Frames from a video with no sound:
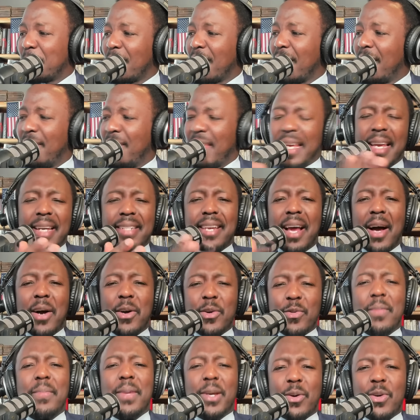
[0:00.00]
They get
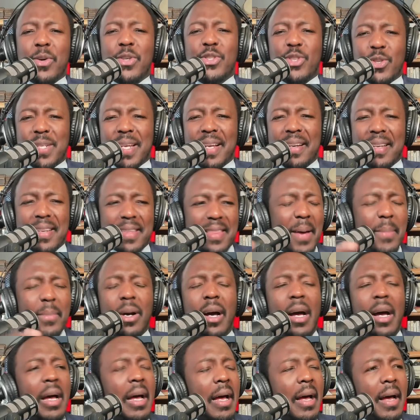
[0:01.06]
angry because you're telling them,
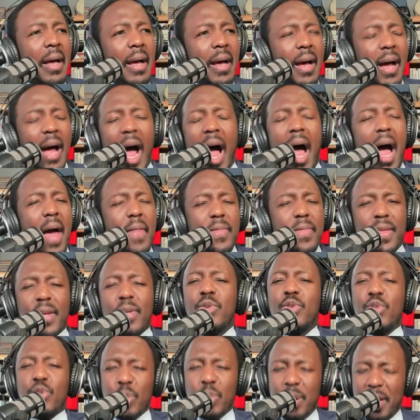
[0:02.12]
I think you
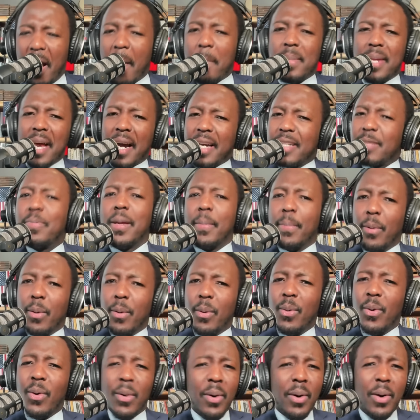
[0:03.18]
shouldn't abduct people.
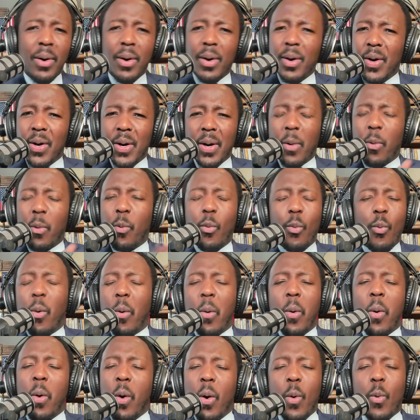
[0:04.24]

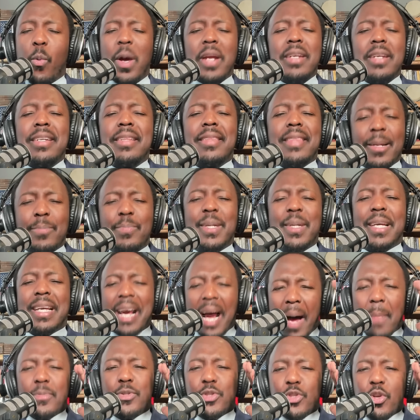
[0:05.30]
When did that
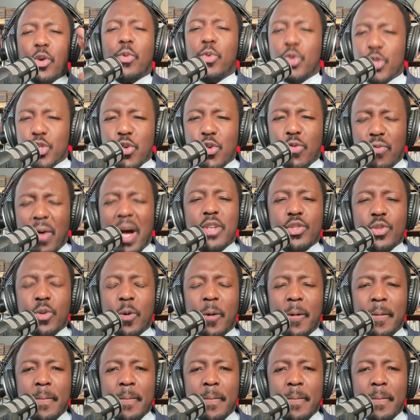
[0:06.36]
become so controversial?